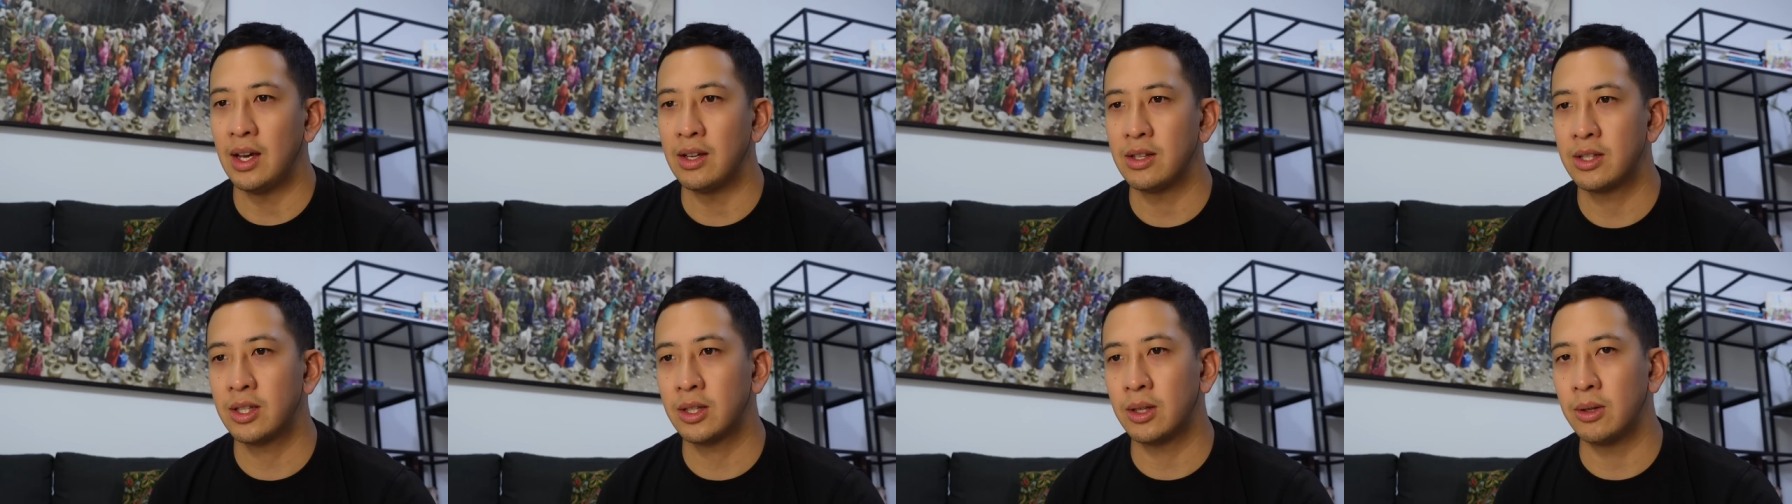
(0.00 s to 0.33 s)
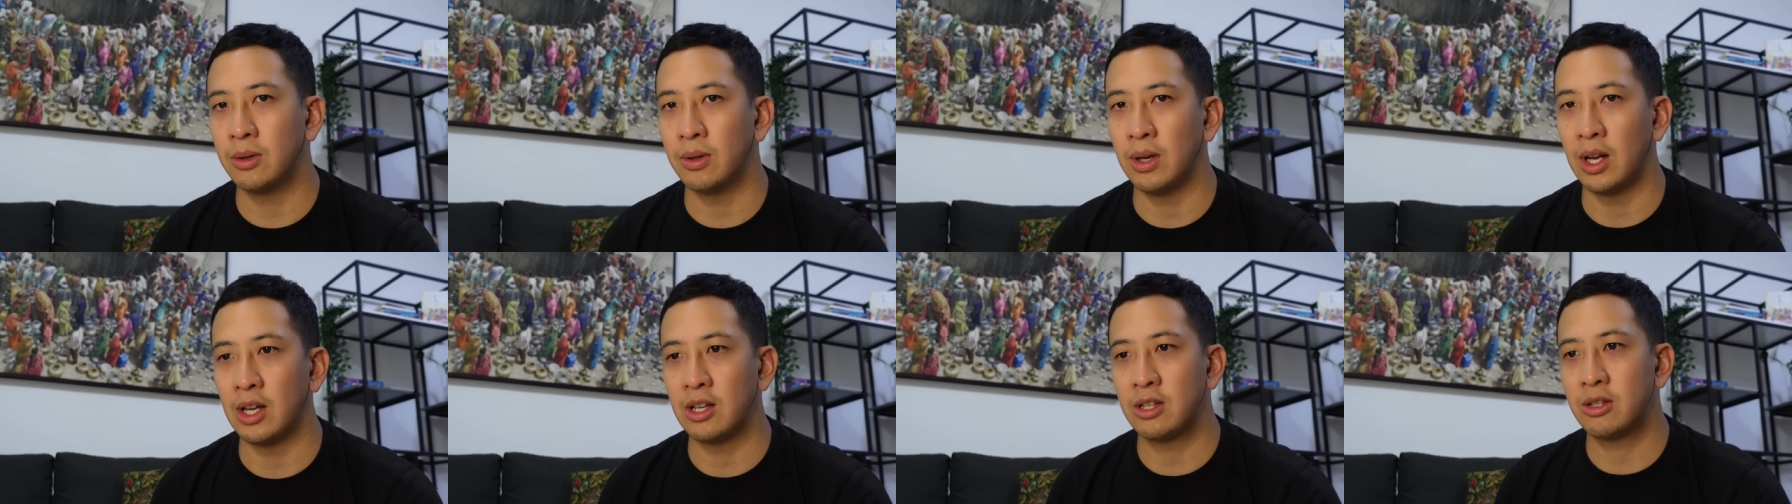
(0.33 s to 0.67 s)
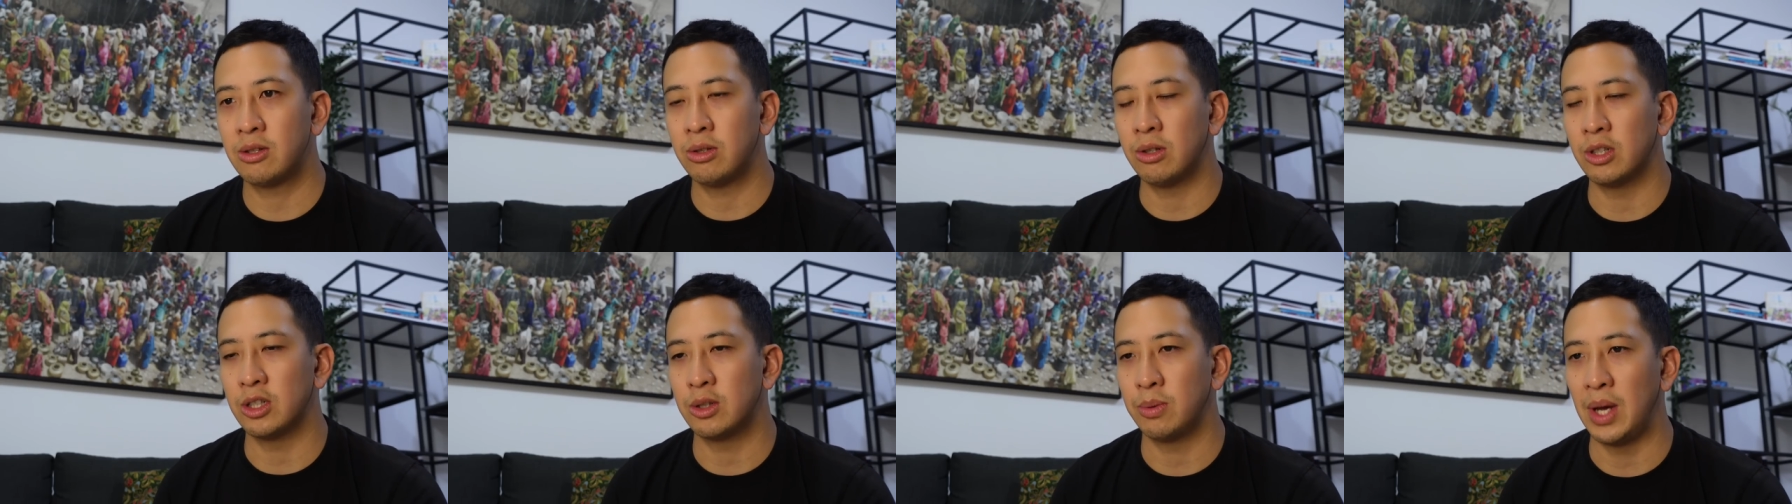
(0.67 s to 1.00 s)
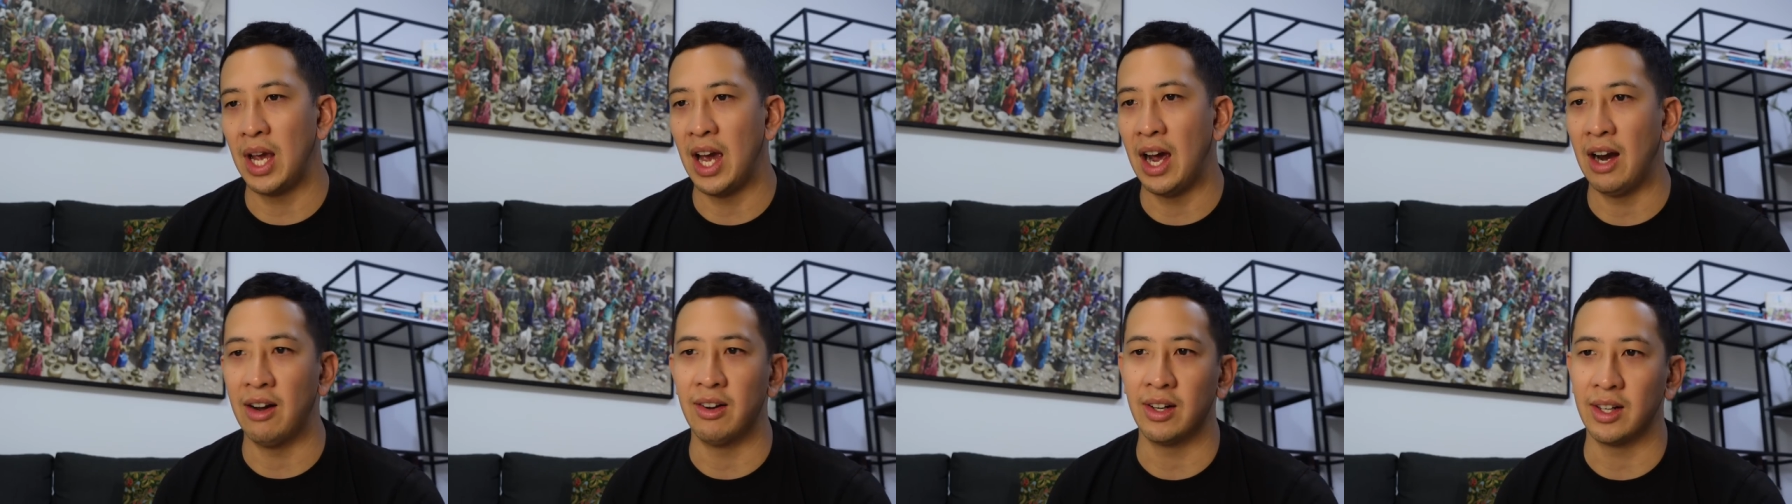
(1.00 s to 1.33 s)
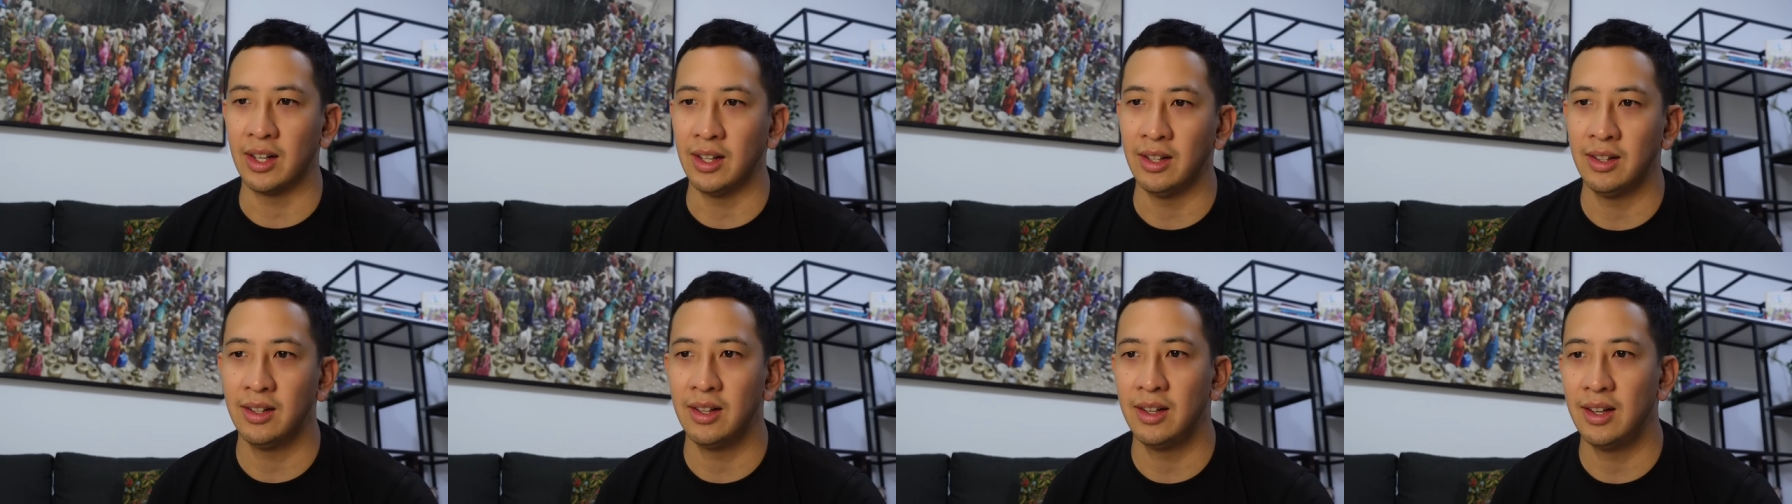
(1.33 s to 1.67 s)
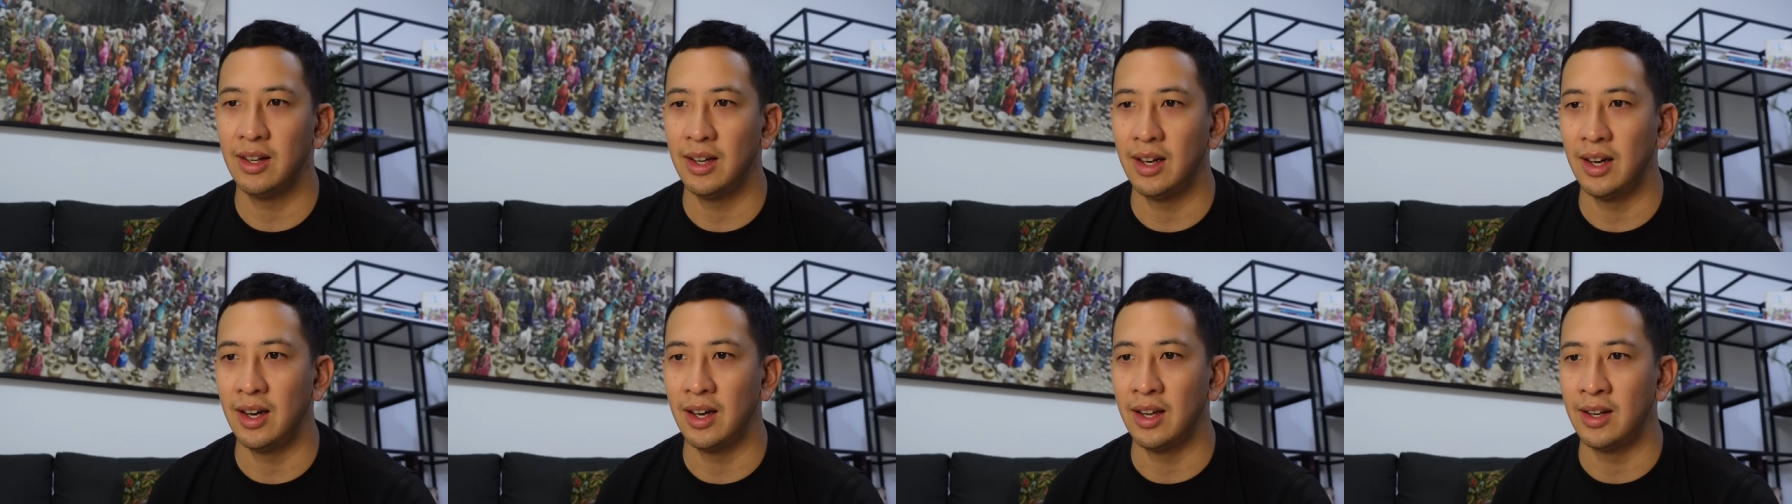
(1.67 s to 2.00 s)
At school, I was taught to be arrogant,
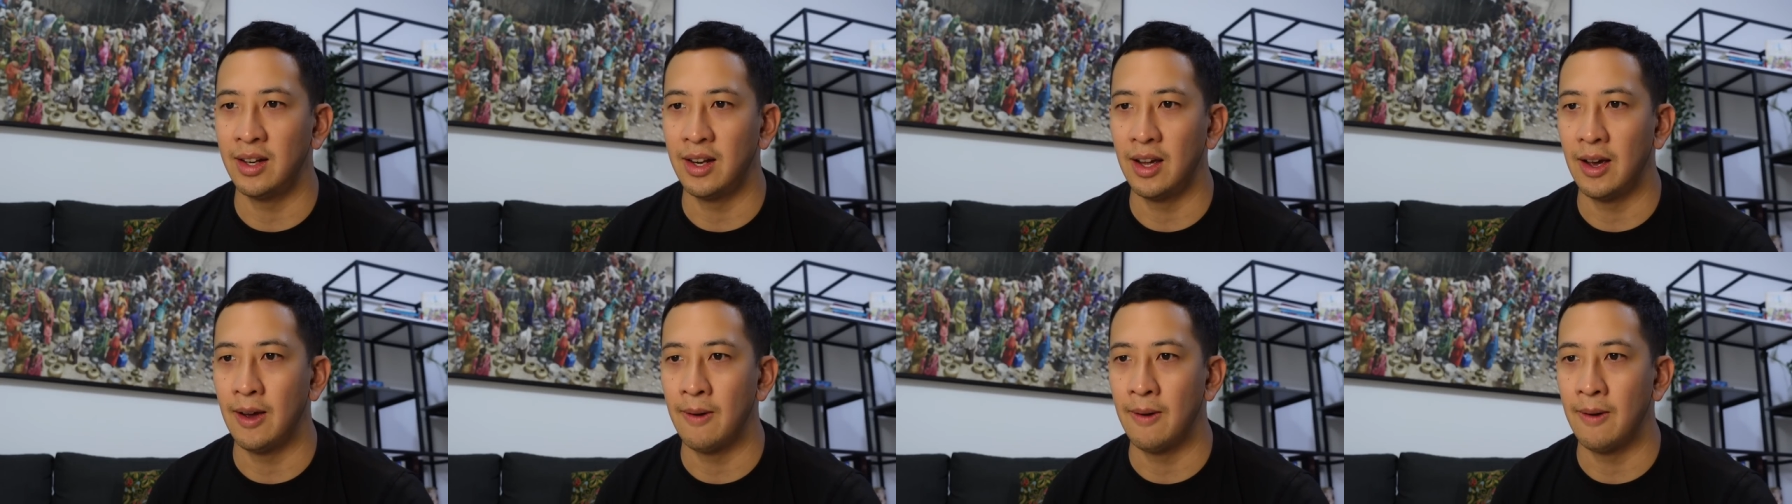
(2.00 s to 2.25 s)
and